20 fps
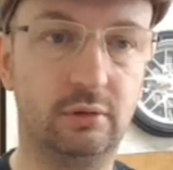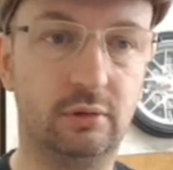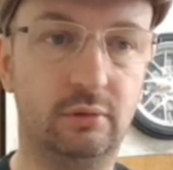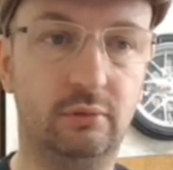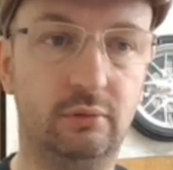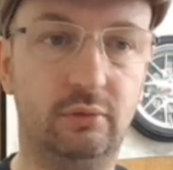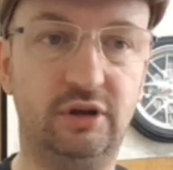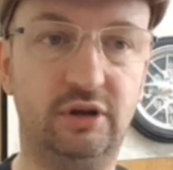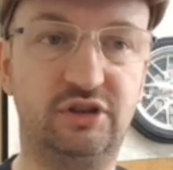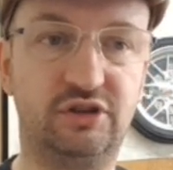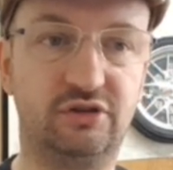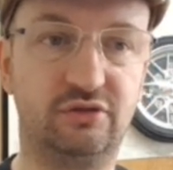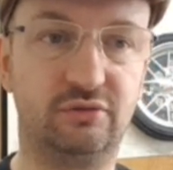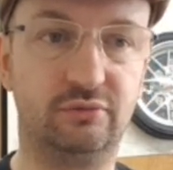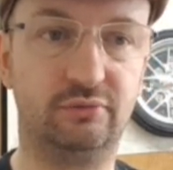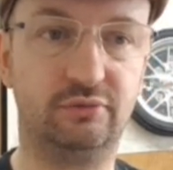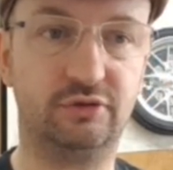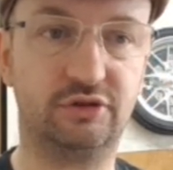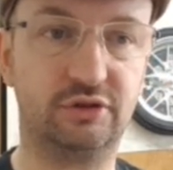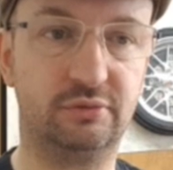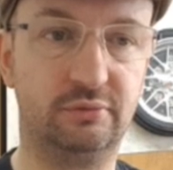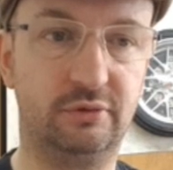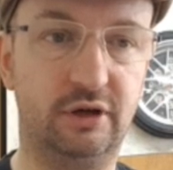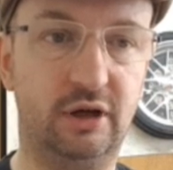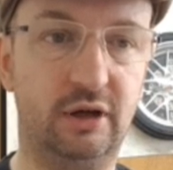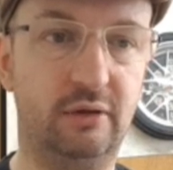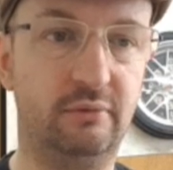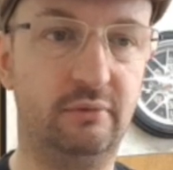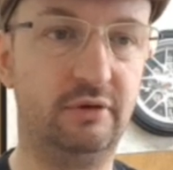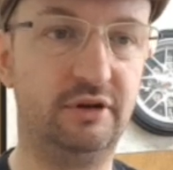which for some
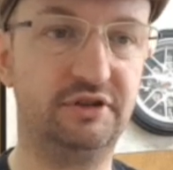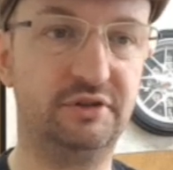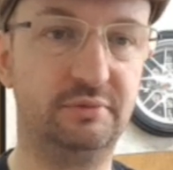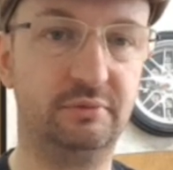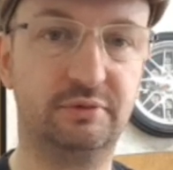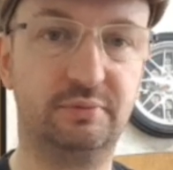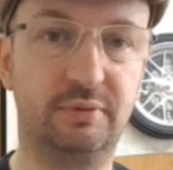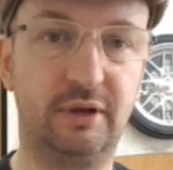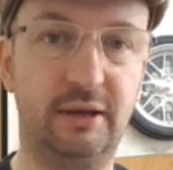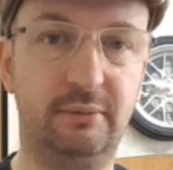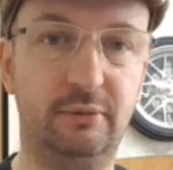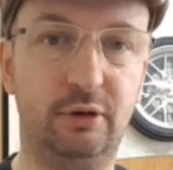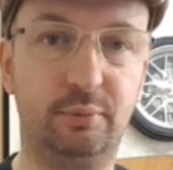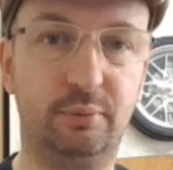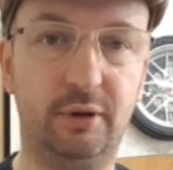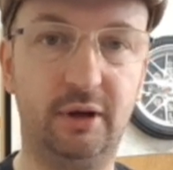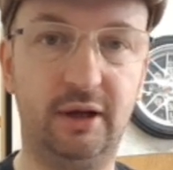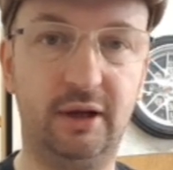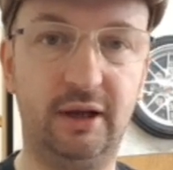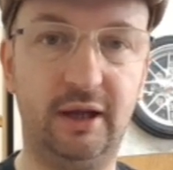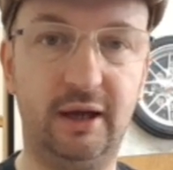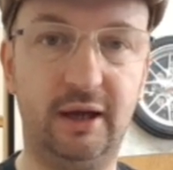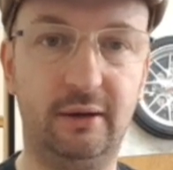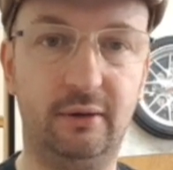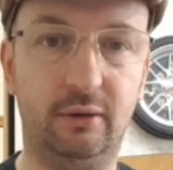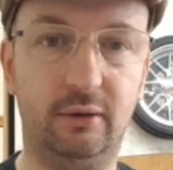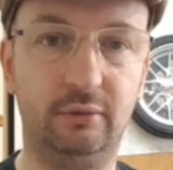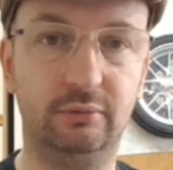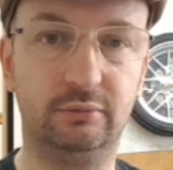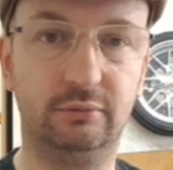unknown reason was playing me up earlier.
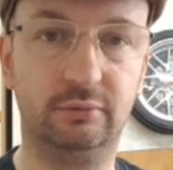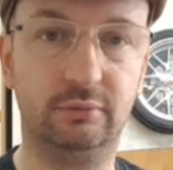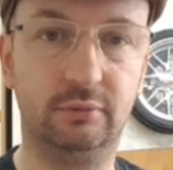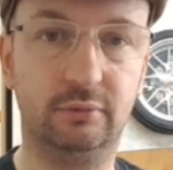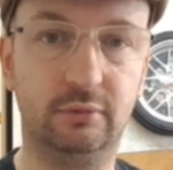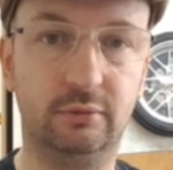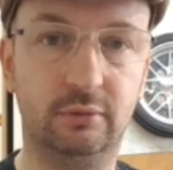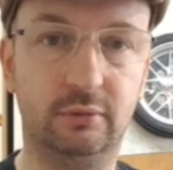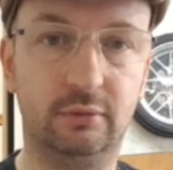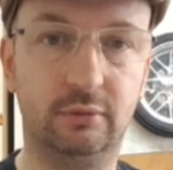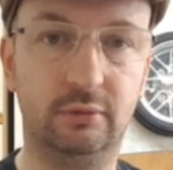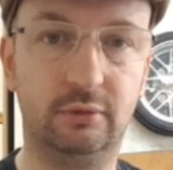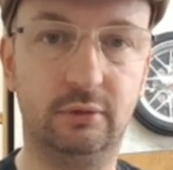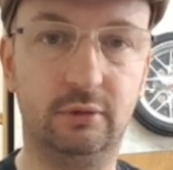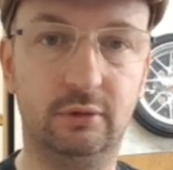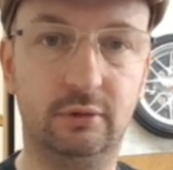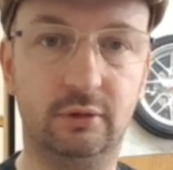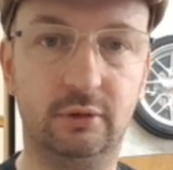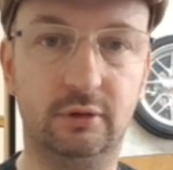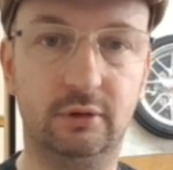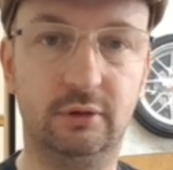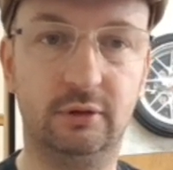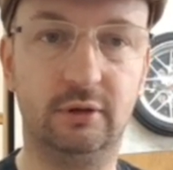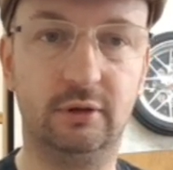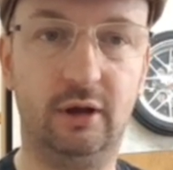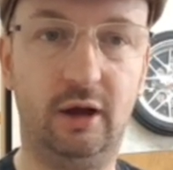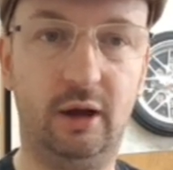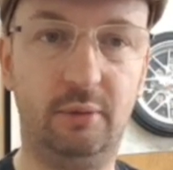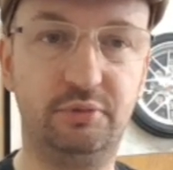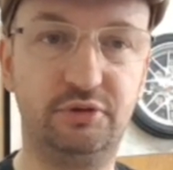Oh,
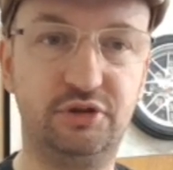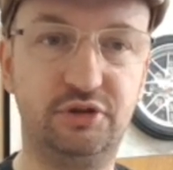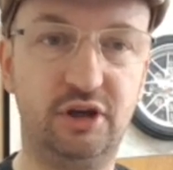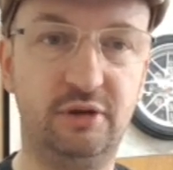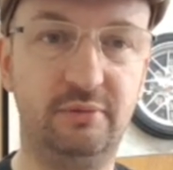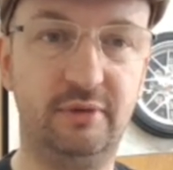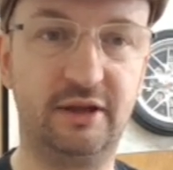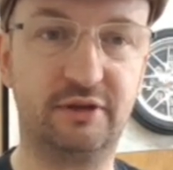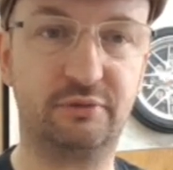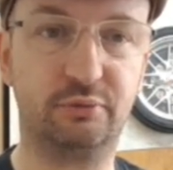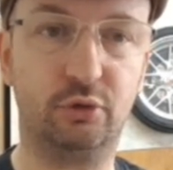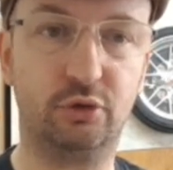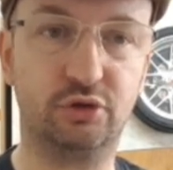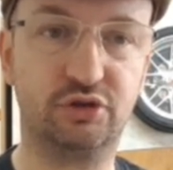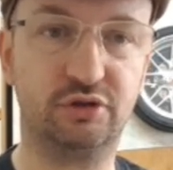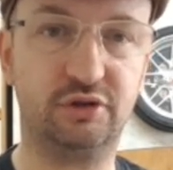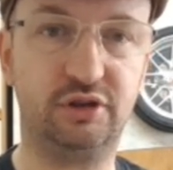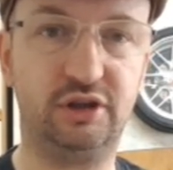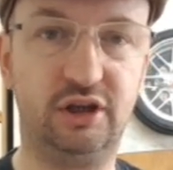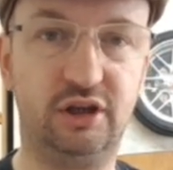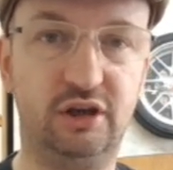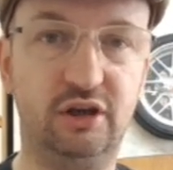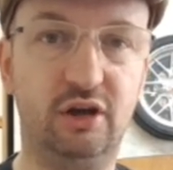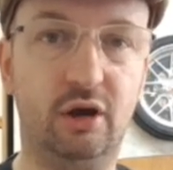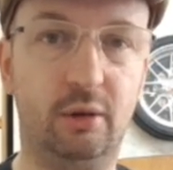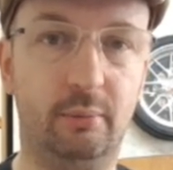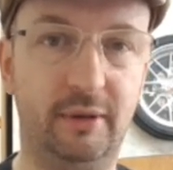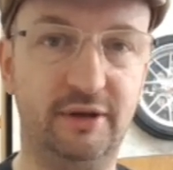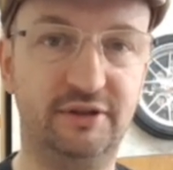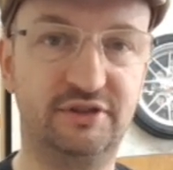I presume that's water that you're
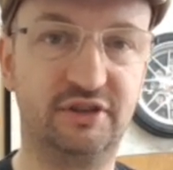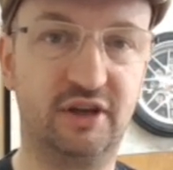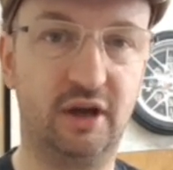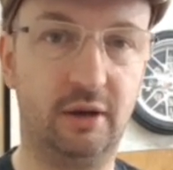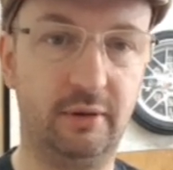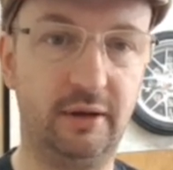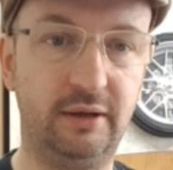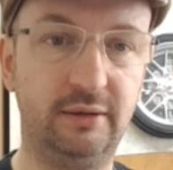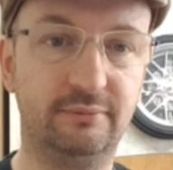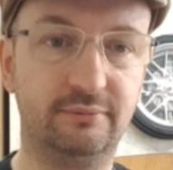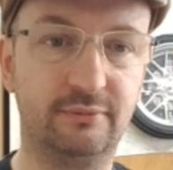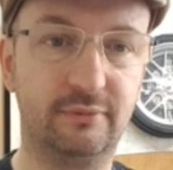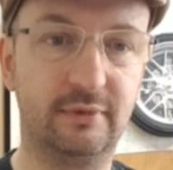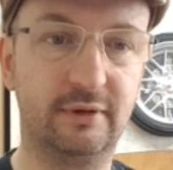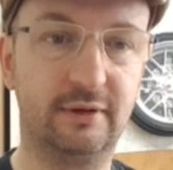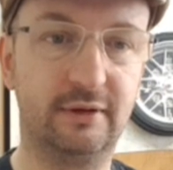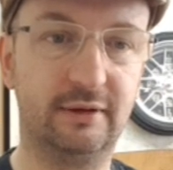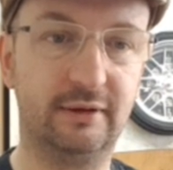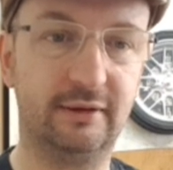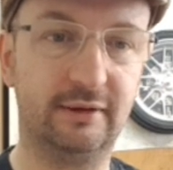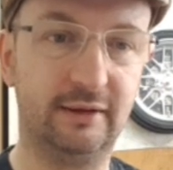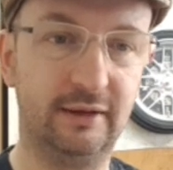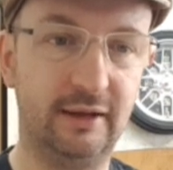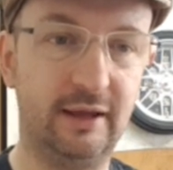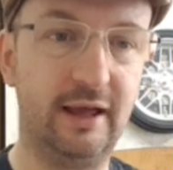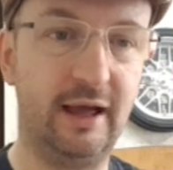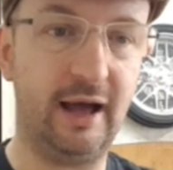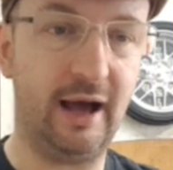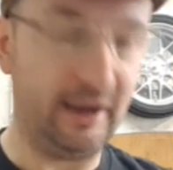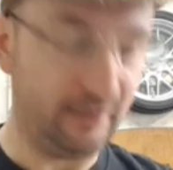not meant to go in.
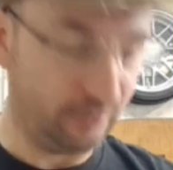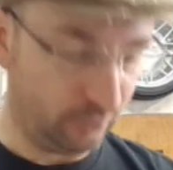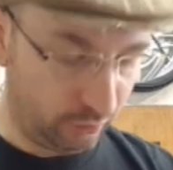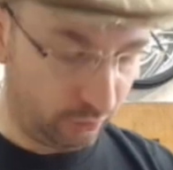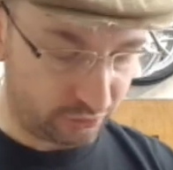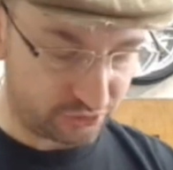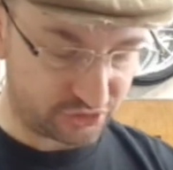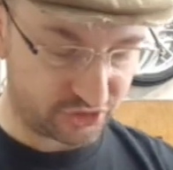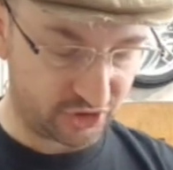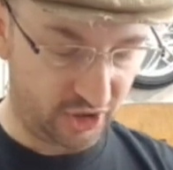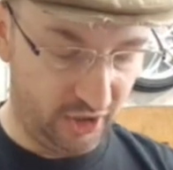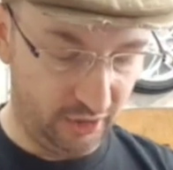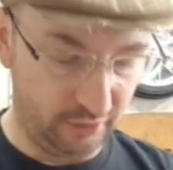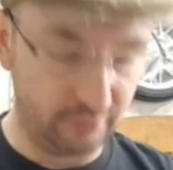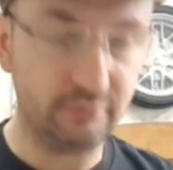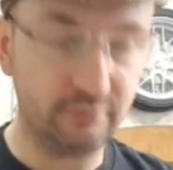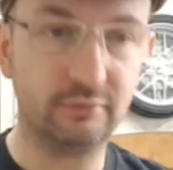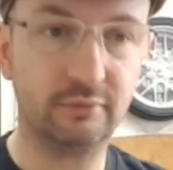And also,